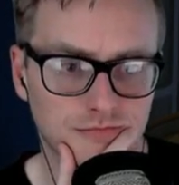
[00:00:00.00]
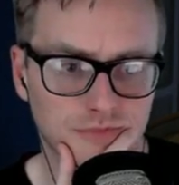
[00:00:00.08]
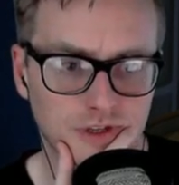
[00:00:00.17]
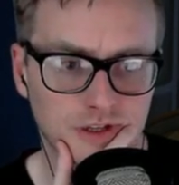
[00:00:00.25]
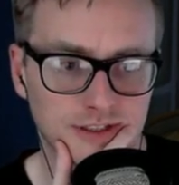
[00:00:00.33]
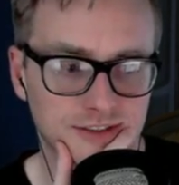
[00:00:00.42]

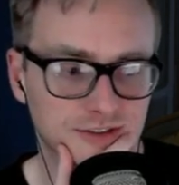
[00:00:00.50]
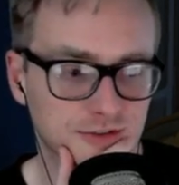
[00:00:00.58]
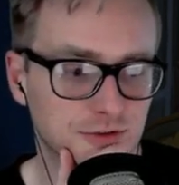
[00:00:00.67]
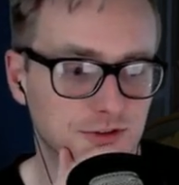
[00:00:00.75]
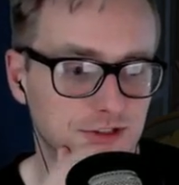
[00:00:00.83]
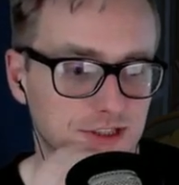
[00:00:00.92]

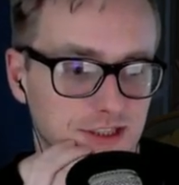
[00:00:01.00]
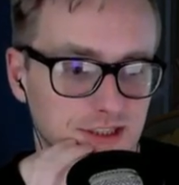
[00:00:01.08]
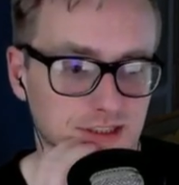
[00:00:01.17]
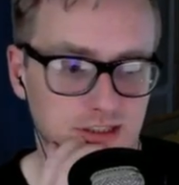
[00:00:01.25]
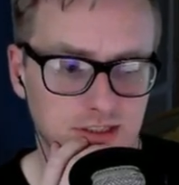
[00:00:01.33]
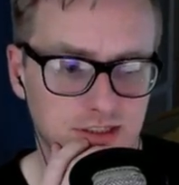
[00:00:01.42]
Lazul, huh?
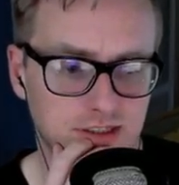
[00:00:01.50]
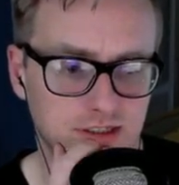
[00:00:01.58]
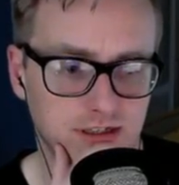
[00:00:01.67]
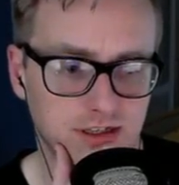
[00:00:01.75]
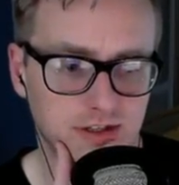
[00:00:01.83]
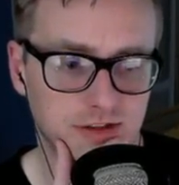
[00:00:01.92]

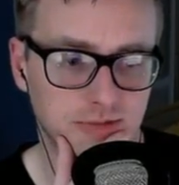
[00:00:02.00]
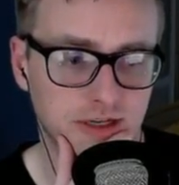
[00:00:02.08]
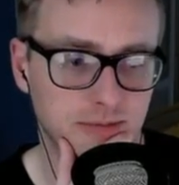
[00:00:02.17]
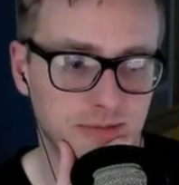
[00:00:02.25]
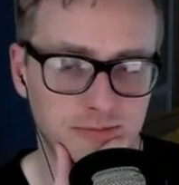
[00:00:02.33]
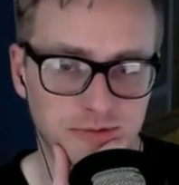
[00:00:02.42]
Too many
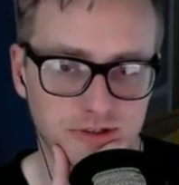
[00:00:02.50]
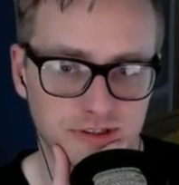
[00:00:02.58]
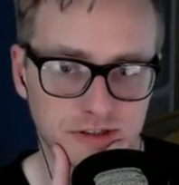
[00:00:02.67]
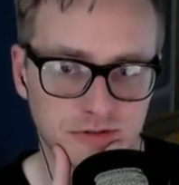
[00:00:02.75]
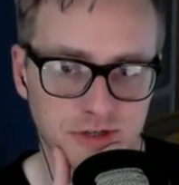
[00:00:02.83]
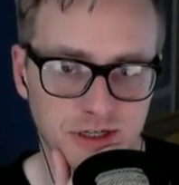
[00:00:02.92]
big priests in
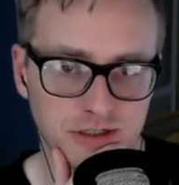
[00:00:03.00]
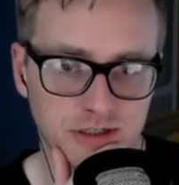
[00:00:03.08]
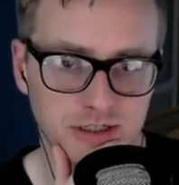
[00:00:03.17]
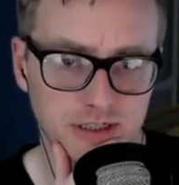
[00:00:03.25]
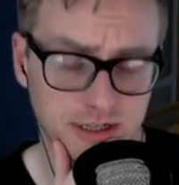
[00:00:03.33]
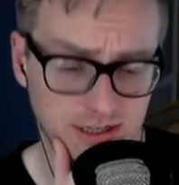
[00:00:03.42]
W O D.
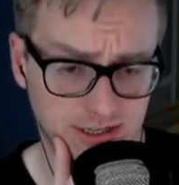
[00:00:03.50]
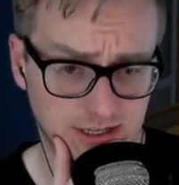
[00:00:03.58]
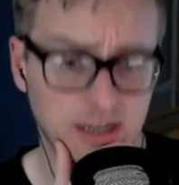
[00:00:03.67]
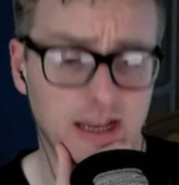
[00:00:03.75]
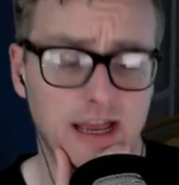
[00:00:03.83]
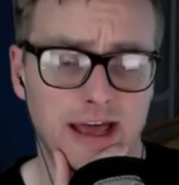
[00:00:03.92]

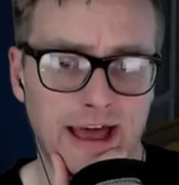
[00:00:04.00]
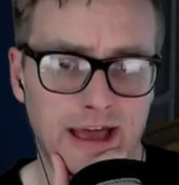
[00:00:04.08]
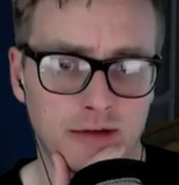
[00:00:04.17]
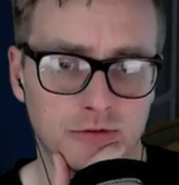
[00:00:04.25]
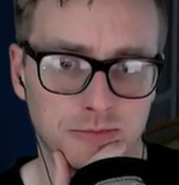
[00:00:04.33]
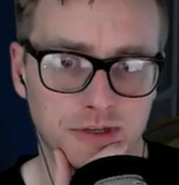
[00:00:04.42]
I
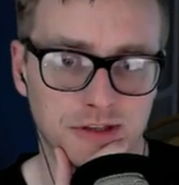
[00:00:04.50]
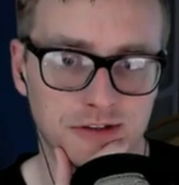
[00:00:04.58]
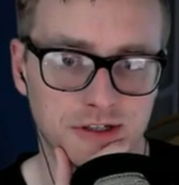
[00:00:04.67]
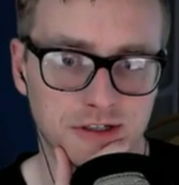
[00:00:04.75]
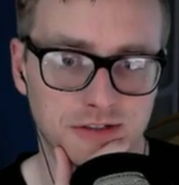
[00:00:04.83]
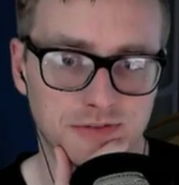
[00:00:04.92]
will be the
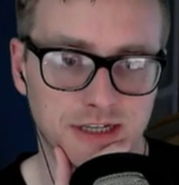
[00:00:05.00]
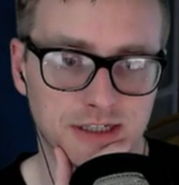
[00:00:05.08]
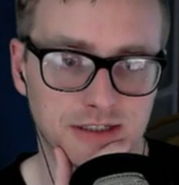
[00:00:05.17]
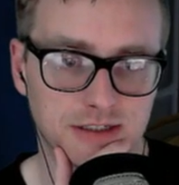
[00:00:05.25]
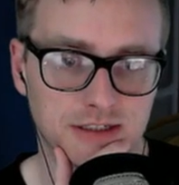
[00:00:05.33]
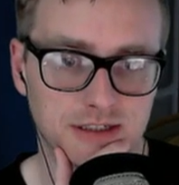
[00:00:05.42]
judge of
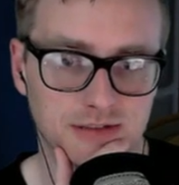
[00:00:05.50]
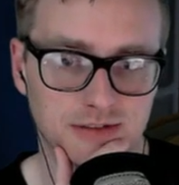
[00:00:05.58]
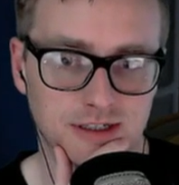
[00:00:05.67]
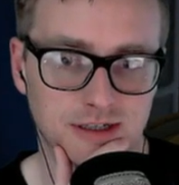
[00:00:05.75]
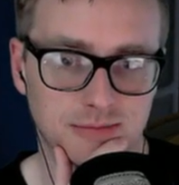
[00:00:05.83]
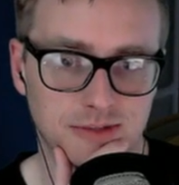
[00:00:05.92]
that. I'm gonna
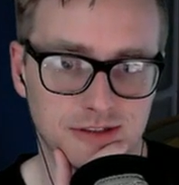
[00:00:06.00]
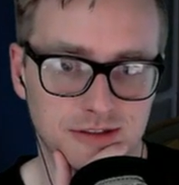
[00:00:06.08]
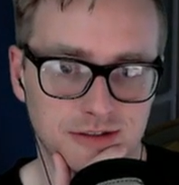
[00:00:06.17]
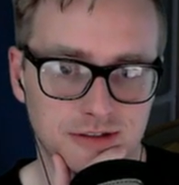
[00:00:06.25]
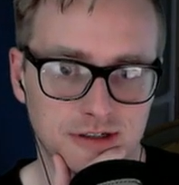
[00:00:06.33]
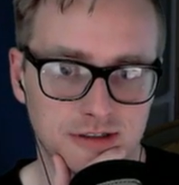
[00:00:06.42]
keep these two
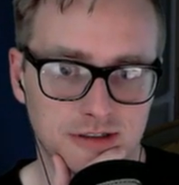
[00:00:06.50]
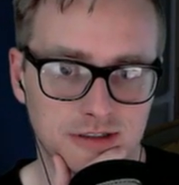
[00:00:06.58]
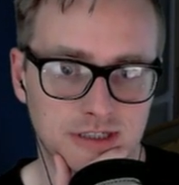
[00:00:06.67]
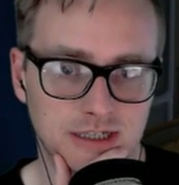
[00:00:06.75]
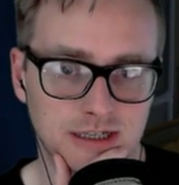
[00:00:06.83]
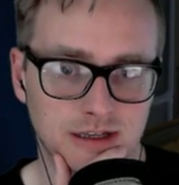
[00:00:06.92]
cards
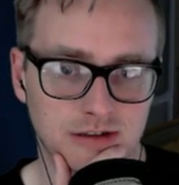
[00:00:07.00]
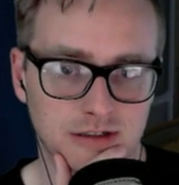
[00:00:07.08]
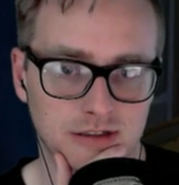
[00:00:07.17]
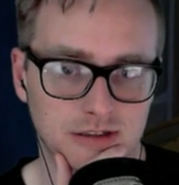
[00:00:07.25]
together.